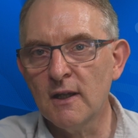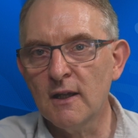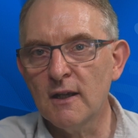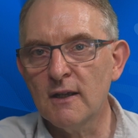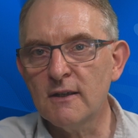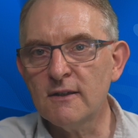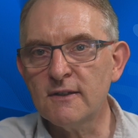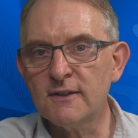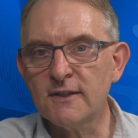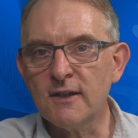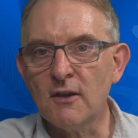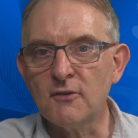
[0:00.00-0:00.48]

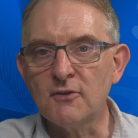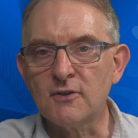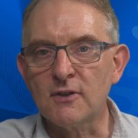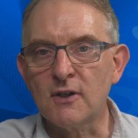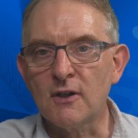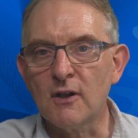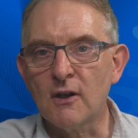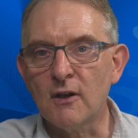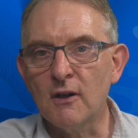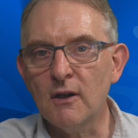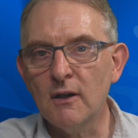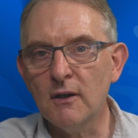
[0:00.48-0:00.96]
And so, to
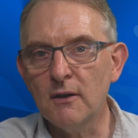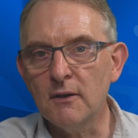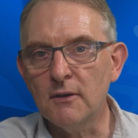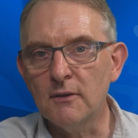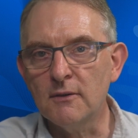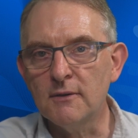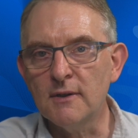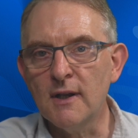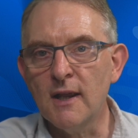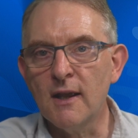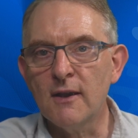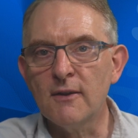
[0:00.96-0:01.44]

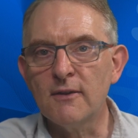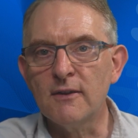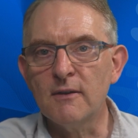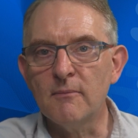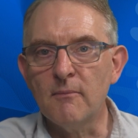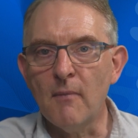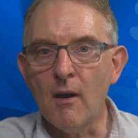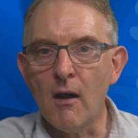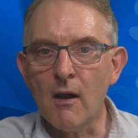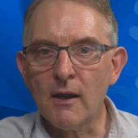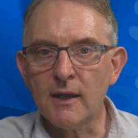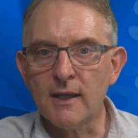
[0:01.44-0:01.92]
conclude, the
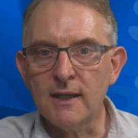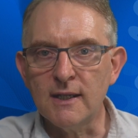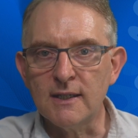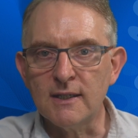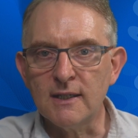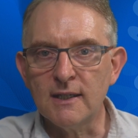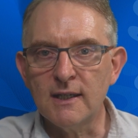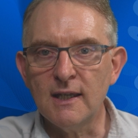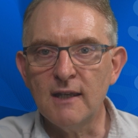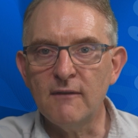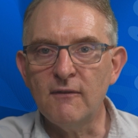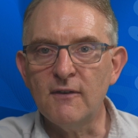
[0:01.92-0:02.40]
market,
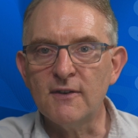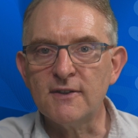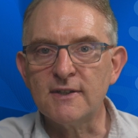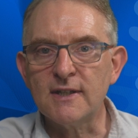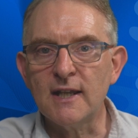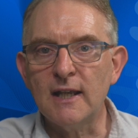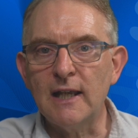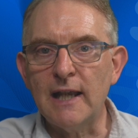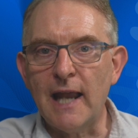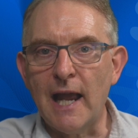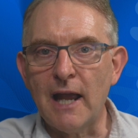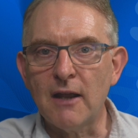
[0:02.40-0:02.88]
if it's
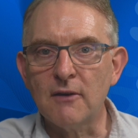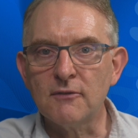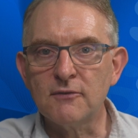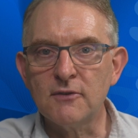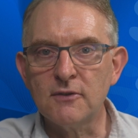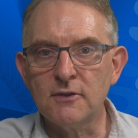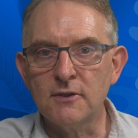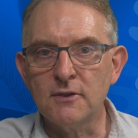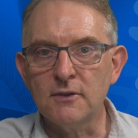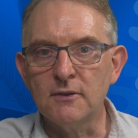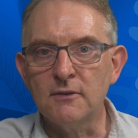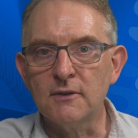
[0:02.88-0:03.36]
allowed
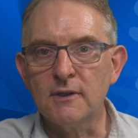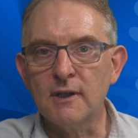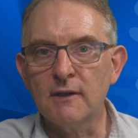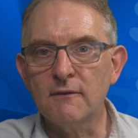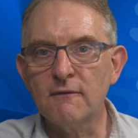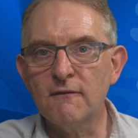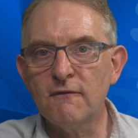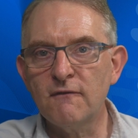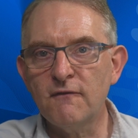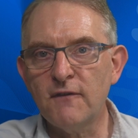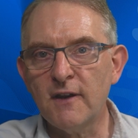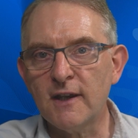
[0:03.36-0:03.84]
to,
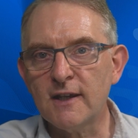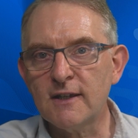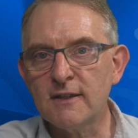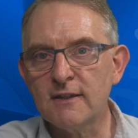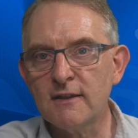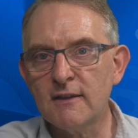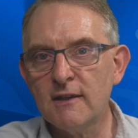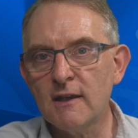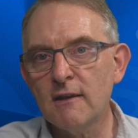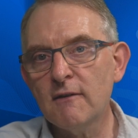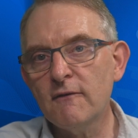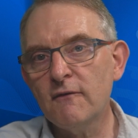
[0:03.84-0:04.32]
can fix
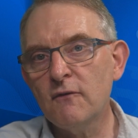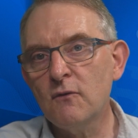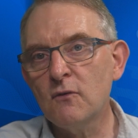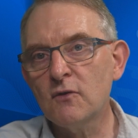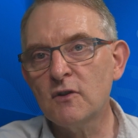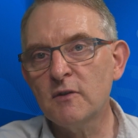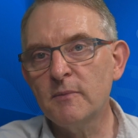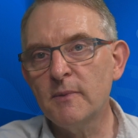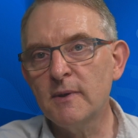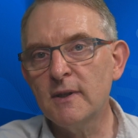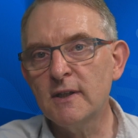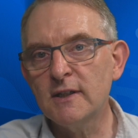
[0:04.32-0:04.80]
the
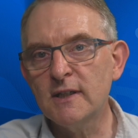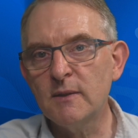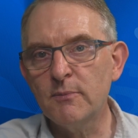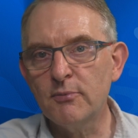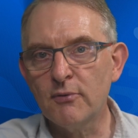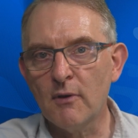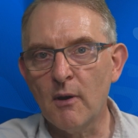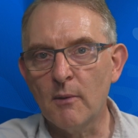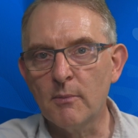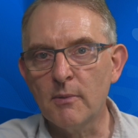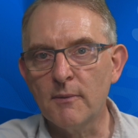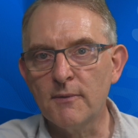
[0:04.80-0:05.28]
affordability
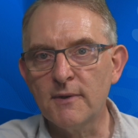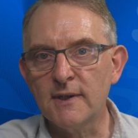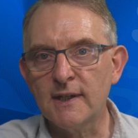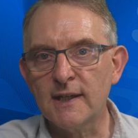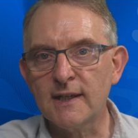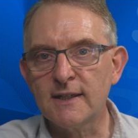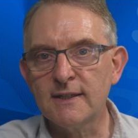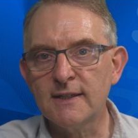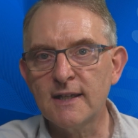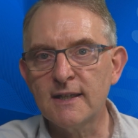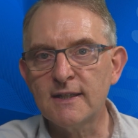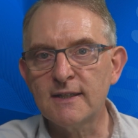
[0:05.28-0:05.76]
problem that
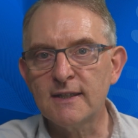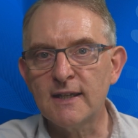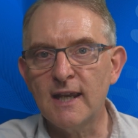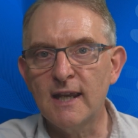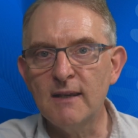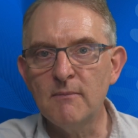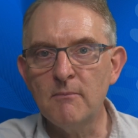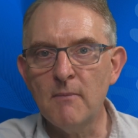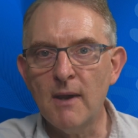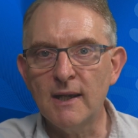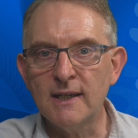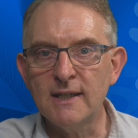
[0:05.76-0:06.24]
exists
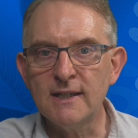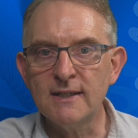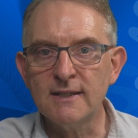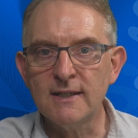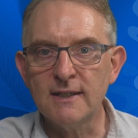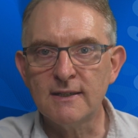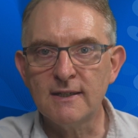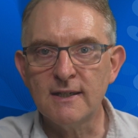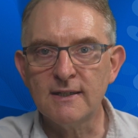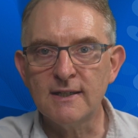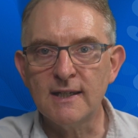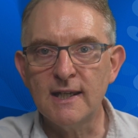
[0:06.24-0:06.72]
in many
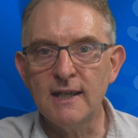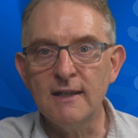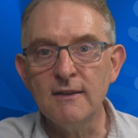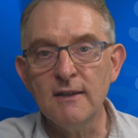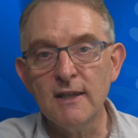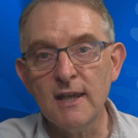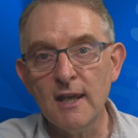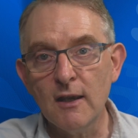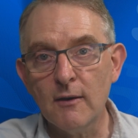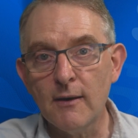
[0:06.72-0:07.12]
cities in the